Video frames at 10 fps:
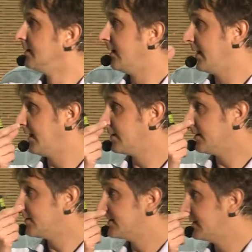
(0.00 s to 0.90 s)
Another
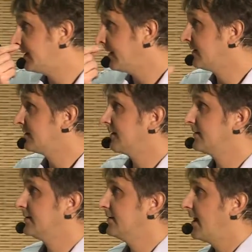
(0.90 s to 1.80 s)
interesting thing that
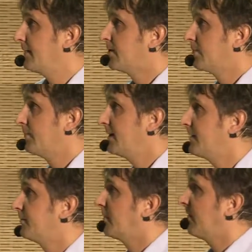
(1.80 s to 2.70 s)

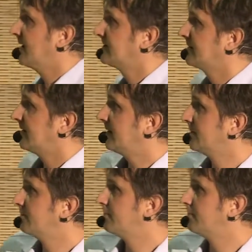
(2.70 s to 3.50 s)
AMQP provides that other